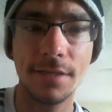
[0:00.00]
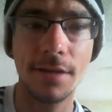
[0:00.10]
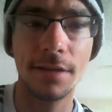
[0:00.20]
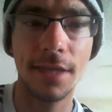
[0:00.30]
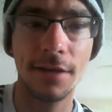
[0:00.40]

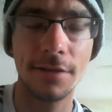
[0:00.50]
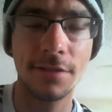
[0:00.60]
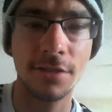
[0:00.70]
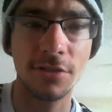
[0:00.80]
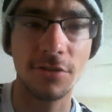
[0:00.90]
not that
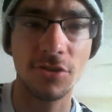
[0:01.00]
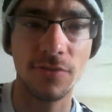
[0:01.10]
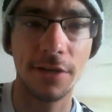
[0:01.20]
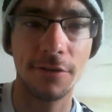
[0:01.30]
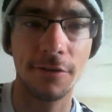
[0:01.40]
consistent
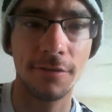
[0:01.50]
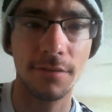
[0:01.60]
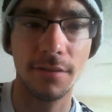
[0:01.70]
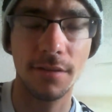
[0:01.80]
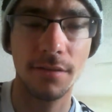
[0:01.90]

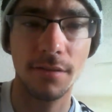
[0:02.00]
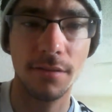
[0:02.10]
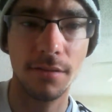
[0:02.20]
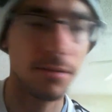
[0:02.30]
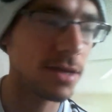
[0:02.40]
striker
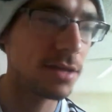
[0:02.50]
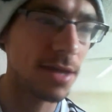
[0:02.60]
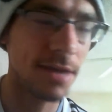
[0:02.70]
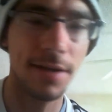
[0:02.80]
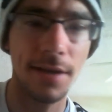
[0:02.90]

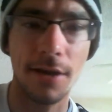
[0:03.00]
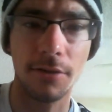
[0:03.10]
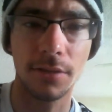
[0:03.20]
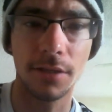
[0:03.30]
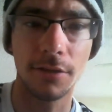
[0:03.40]
they need
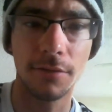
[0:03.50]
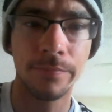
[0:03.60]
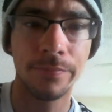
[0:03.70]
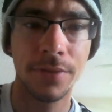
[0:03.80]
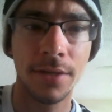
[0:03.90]
out there.
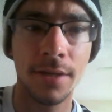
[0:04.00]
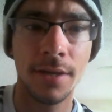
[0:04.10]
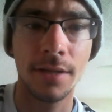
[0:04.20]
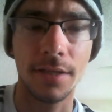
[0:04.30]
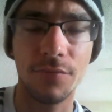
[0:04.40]

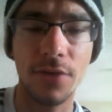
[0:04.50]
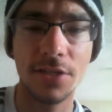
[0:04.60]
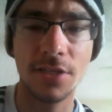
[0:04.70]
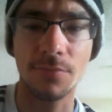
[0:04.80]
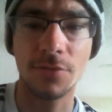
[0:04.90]
They've
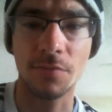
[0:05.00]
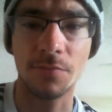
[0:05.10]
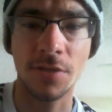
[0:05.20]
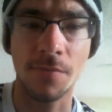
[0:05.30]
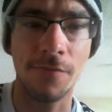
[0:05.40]
got some
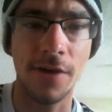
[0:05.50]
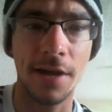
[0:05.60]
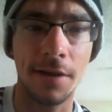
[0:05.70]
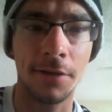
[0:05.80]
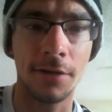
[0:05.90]

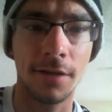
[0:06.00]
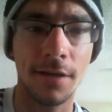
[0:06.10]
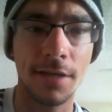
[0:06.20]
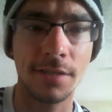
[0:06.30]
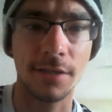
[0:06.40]
fine young
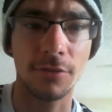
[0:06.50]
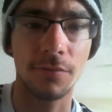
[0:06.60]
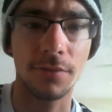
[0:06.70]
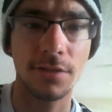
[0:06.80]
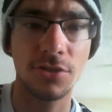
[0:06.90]
guys like
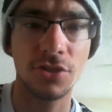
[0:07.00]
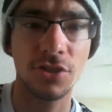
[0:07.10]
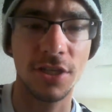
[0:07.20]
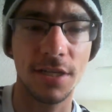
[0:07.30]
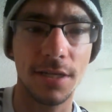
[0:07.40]

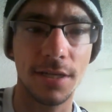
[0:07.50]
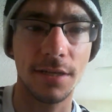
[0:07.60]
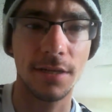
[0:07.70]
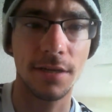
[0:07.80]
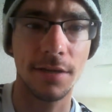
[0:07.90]
Loftus-Cheek
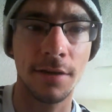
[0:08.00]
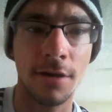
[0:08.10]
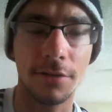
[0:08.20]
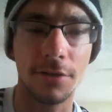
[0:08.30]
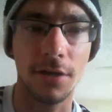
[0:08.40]
and
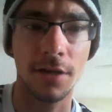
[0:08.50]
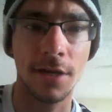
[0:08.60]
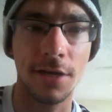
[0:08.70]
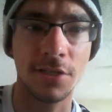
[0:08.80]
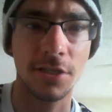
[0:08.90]

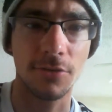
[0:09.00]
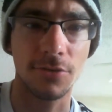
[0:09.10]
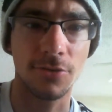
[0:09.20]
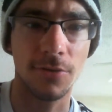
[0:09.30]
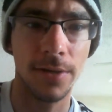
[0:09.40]

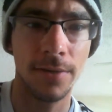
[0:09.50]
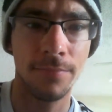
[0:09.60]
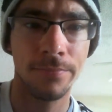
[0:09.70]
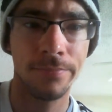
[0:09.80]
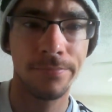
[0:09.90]
Hudson-Odoi.
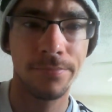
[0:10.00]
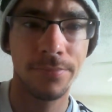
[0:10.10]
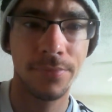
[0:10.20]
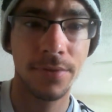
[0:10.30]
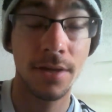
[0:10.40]

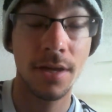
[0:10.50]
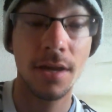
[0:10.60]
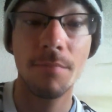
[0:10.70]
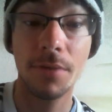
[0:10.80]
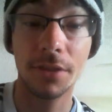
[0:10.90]

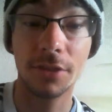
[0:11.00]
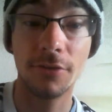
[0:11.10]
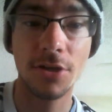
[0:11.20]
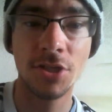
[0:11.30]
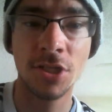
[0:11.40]
But there
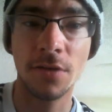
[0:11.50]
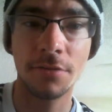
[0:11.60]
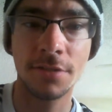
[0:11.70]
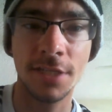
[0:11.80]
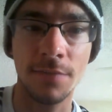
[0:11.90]
are also
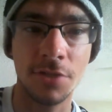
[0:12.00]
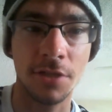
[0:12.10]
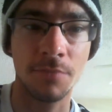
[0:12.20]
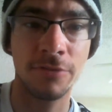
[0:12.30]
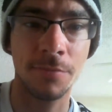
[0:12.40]
other teams
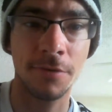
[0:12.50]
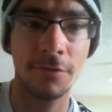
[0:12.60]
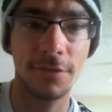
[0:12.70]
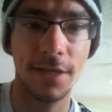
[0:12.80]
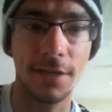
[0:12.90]
in the
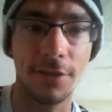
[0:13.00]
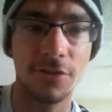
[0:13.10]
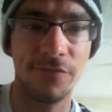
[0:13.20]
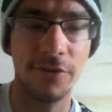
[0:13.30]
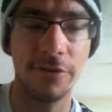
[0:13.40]
Premier League, and
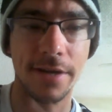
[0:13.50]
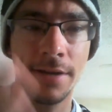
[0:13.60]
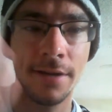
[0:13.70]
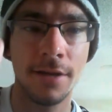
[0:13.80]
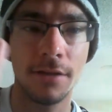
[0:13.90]
there's
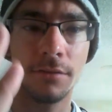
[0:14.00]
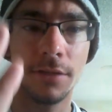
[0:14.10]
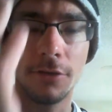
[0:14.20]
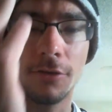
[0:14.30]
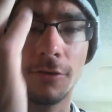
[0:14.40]
very
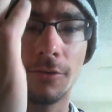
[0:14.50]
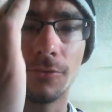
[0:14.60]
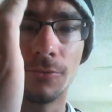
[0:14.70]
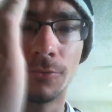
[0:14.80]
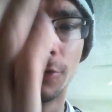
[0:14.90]
little
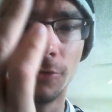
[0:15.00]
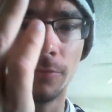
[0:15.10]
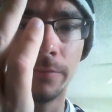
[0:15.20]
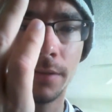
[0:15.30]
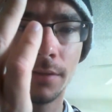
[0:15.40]
room